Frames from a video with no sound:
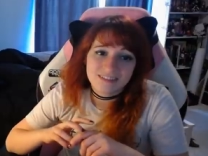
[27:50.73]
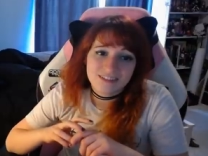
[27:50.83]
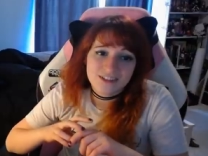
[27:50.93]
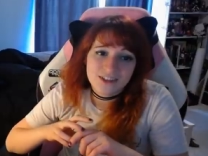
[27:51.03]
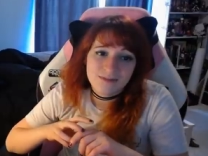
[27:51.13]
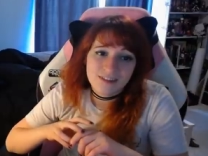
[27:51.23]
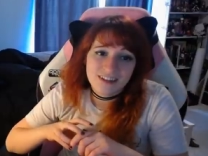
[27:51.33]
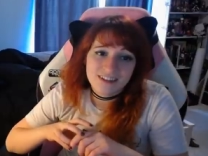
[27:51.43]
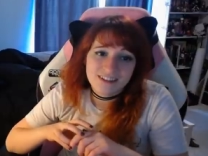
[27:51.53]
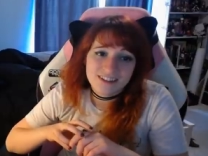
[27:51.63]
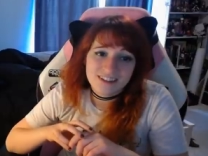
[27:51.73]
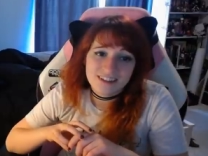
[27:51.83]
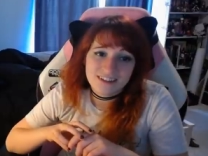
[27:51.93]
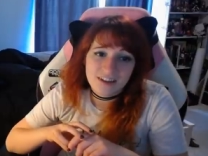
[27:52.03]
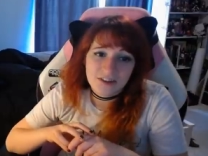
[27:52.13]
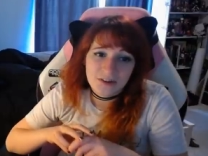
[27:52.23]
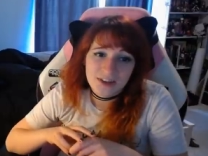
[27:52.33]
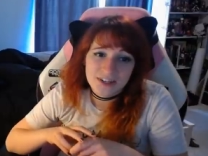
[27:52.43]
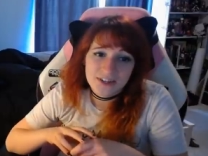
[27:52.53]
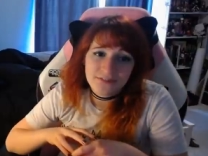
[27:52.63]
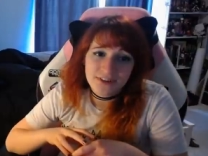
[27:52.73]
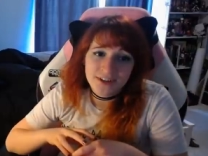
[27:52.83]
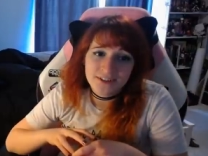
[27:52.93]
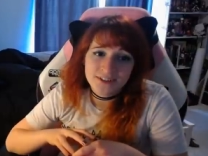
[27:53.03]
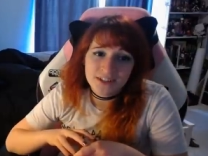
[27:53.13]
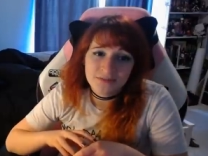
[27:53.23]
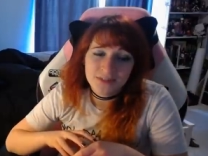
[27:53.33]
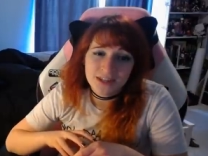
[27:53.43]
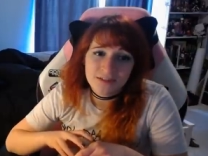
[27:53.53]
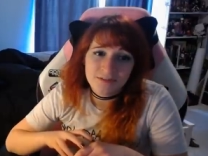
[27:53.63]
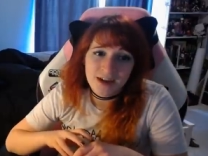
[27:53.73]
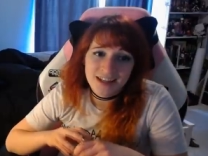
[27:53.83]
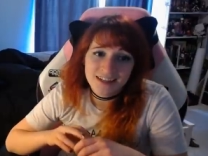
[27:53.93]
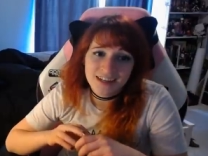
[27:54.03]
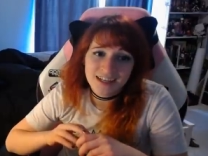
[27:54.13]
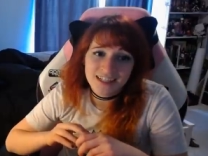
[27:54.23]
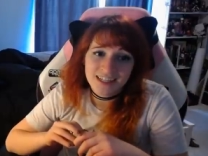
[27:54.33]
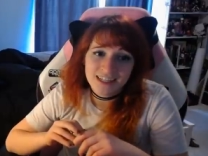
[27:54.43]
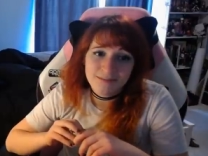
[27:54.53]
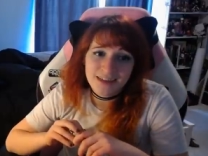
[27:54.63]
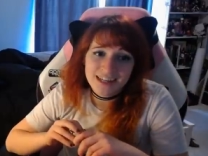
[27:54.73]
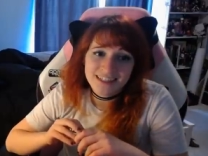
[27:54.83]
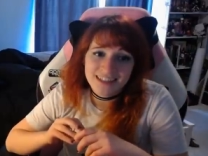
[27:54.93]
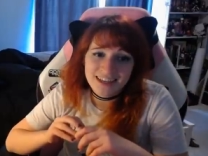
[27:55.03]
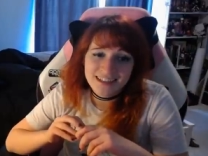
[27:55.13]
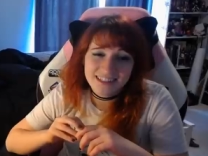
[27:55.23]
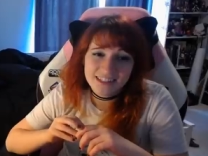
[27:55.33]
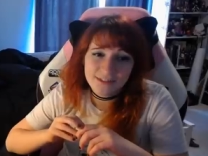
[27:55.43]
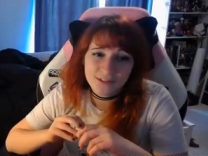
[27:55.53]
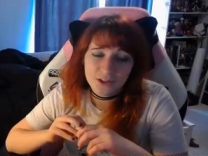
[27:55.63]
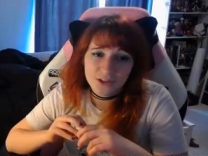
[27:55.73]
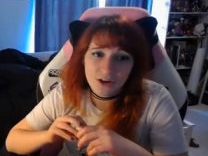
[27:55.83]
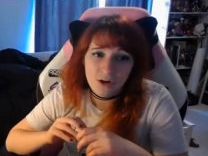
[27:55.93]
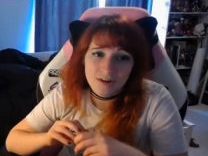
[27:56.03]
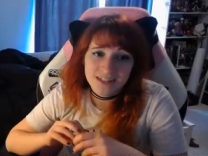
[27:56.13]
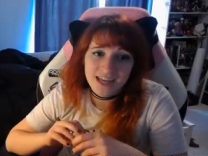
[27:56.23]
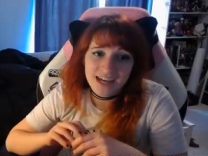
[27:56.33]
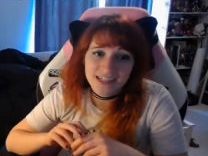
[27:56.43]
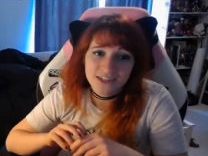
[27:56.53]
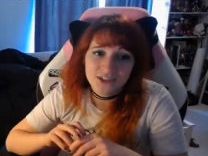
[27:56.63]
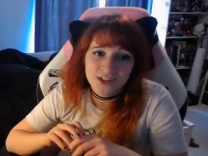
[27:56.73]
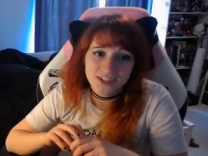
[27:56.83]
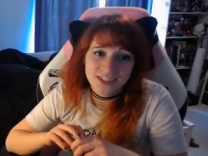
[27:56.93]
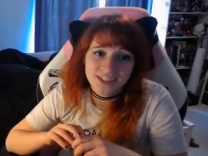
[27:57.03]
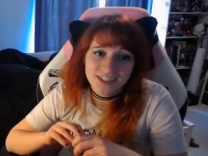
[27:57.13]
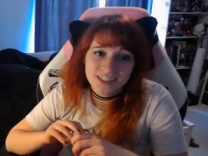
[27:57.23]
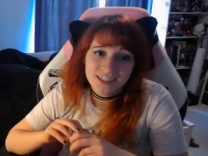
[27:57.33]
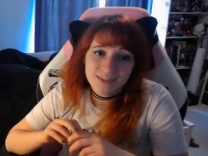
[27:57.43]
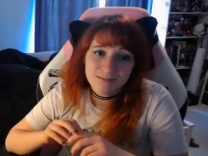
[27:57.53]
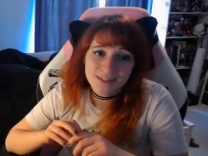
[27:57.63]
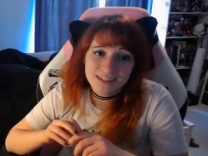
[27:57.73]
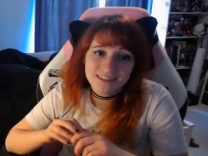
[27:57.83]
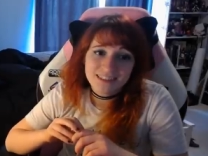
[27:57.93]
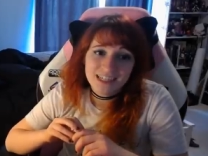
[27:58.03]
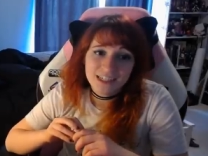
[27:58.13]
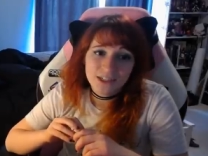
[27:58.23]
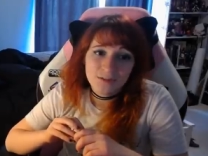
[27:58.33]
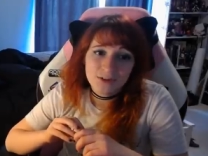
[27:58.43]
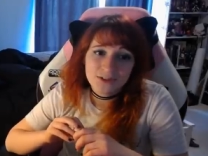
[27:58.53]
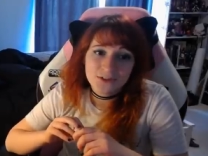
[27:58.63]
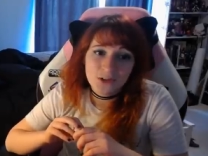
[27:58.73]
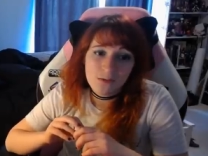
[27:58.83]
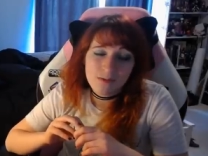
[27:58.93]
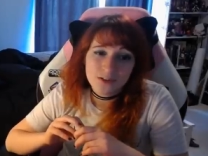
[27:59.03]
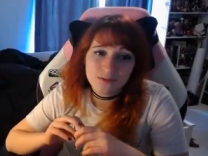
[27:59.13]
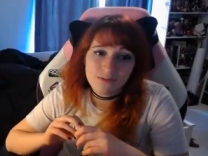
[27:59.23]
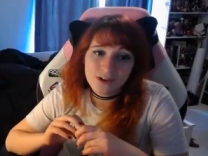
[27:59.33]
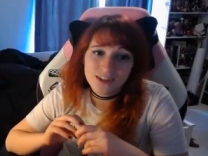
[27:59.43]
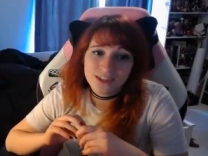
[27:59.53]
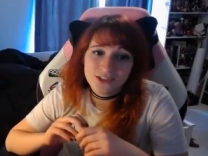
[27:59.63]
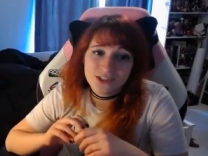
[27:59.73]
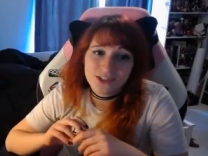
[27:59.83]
she really just does not know how to define herself without Ren. And like it makes sense because they literally always had each other. But it's like you are so much more than just